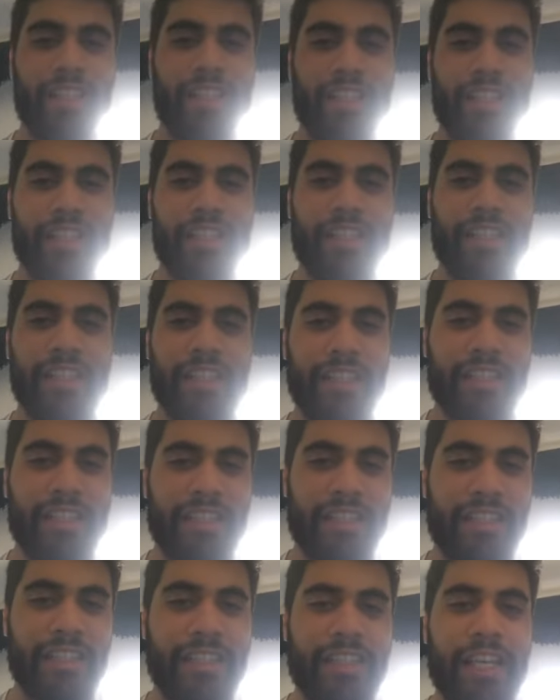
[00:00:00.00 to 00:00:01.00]

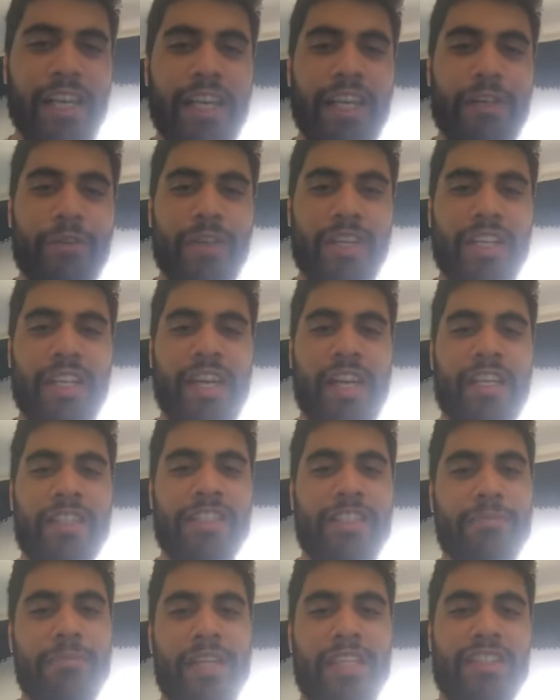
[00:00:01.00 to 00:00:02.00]
in Cairo, when I,
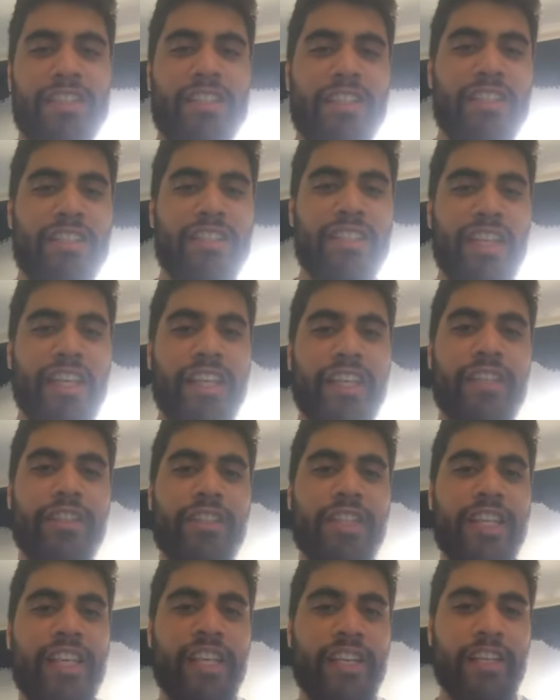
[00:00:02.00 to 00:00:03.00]
as I mentioned, it's
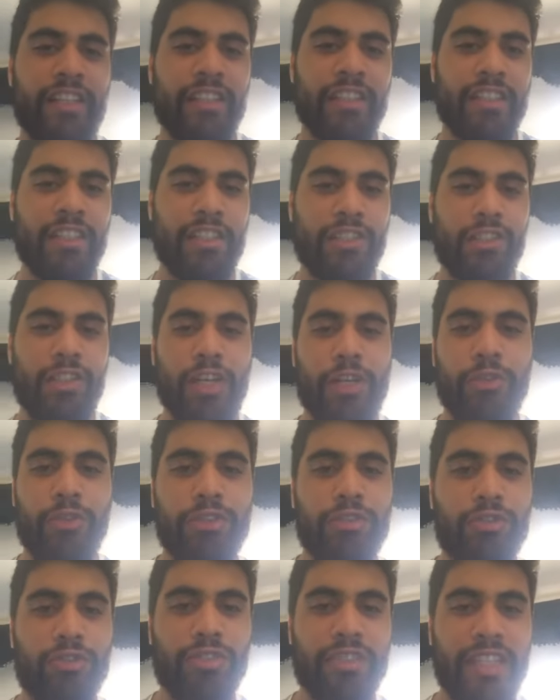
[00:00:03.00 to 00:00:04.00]
Eid here, so I
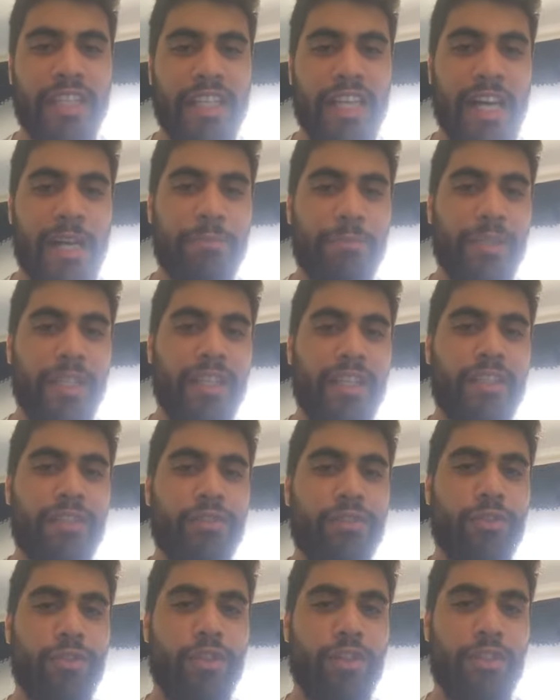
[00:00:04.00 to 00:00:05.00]
want to say happy
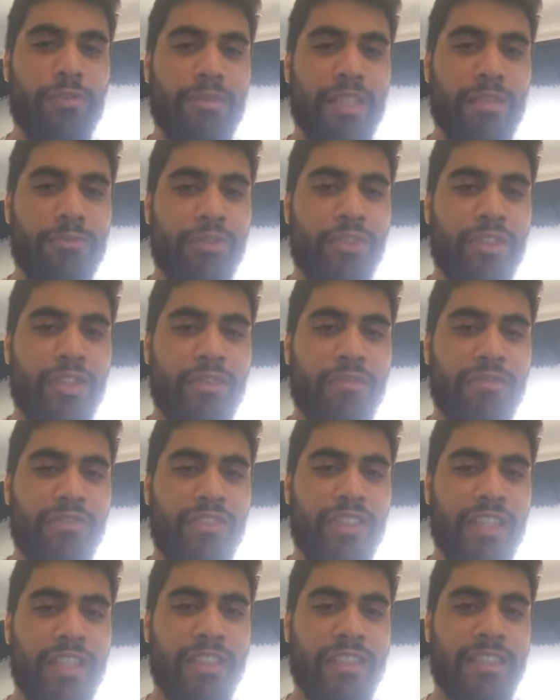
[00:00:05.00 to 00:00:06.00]
Eid to all my Muslim
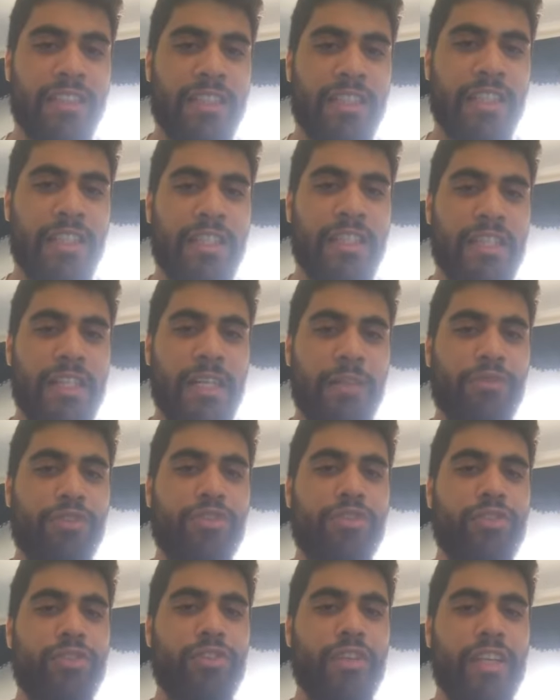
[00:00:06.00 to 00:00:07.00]
friends. I'm
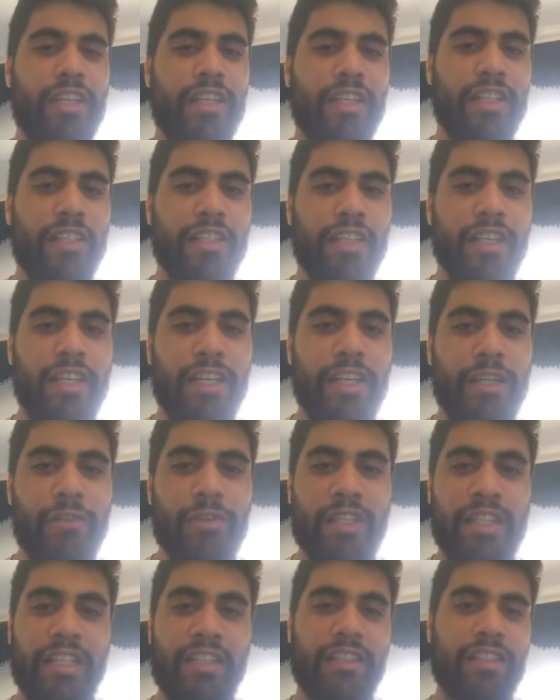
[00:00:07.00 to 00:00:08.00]
sure you are in Cairo
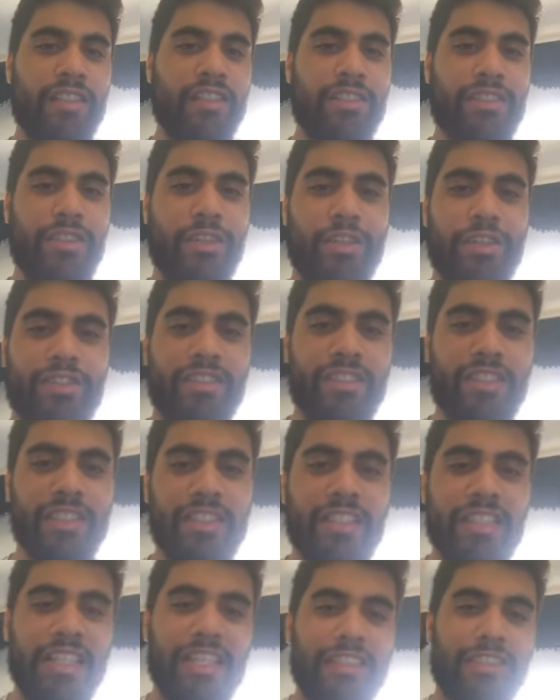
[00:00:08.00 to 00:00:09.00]
and it's hot
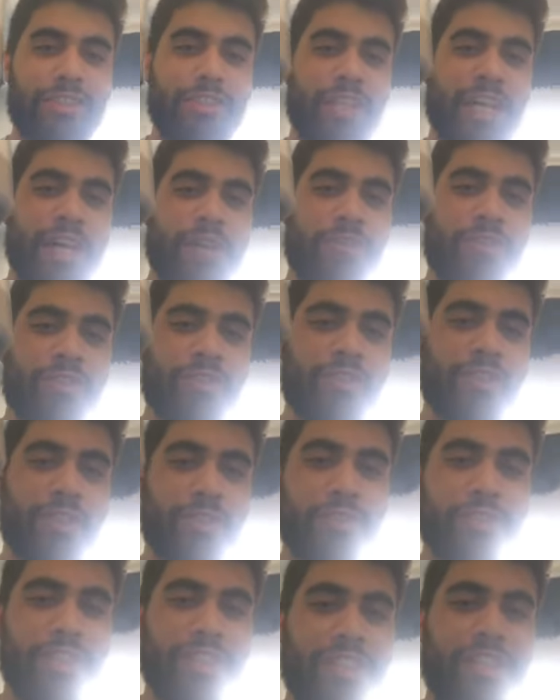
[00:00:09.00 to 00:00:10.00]
city, and I would
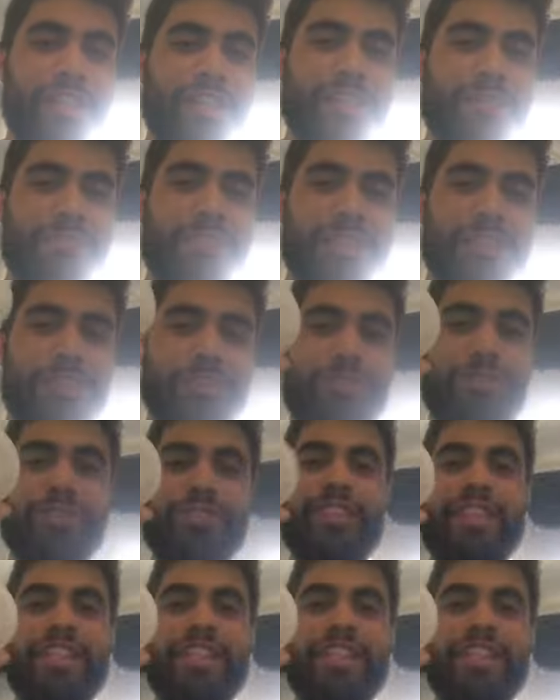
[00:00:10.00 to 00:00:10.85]
totally recommend you to